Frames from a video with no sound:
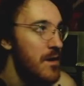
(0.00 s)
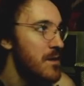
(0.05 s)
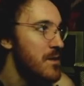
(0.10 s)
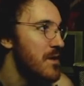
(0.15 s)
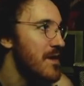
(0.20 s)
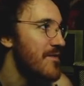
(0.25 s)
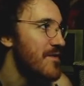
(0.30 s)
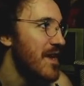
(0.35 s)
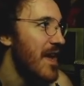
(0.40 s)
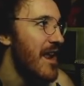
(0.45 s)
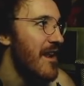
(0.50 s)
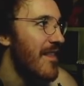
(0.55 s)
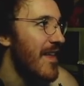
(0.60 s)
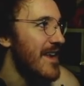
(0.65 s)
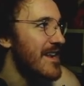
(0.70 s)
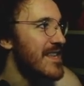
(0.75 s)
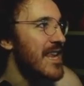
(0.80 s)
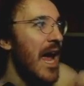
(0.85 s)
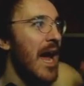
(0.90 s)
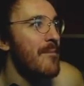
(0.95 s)
So you have to kind of
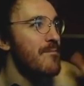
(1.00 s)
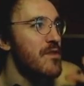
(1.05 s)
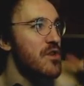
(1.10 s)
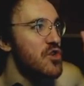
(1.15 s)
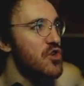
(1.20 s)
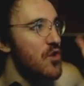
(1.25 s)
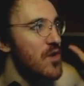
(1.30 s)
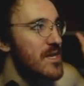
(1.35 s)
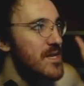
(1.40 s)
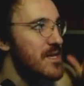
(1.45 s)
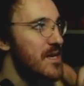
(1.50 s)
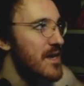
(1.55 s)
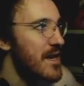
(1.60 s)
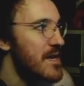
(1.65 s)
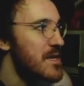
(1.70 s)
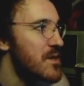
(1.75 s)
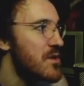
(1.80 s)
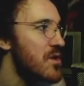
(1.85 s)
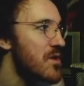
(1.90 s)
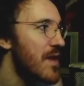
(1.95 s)
like tap the joystick
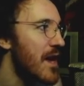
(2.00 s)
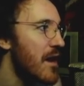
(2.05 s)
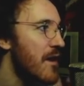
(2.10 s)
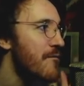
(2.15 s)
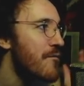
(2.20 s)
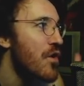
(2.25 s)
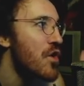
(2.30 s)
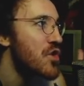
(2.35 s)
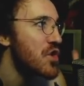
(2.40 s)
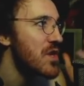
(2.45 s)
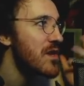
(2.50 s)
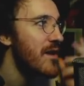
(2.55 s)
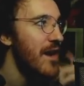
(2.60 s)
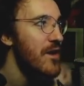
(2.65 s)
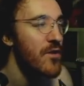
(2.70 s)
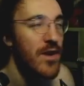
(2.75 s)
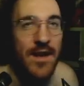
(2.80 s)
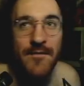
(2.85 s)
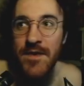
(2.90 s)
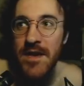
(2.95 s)
as you do that. Unfortunately,
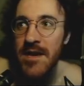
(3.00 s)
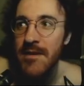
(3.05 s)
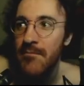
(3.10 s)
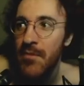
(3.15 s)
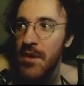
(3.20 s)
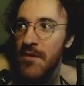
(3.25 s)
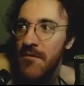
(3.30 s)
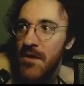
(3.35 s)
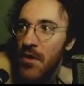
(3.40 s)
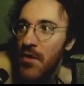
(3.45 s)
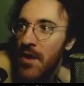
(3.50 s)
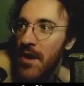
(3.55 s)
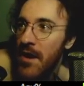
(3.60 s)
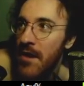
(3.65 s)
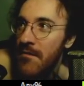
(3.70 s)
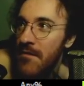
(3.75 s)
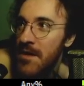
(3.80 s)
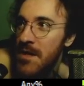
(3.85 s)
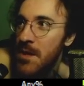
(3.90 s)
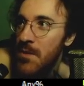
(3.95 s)
I don't have the input viewer
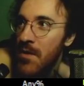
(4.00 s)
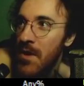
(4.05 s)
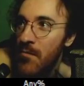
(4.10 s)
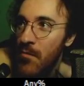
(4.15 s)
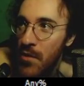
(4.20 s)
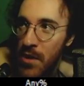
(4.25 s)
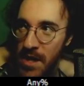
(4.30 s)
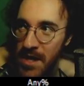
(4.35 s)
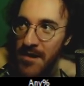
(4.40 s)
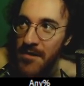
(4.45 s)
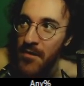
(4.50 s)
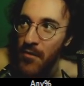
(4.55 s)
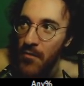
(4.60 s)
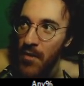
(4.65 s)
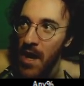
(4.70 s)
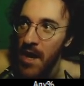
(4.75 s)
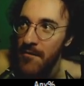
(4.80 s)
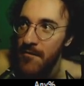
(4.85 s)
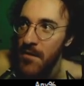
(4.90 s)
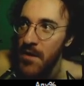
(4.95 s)
here for this run. We're looking at the
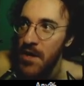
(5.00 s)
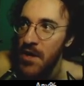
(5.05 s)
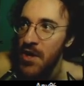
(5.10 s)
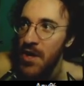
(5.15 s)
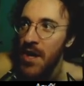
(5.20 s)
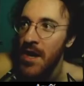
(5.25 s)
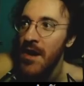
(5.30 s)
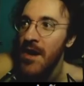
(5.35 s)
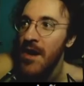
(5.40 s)
raw footage.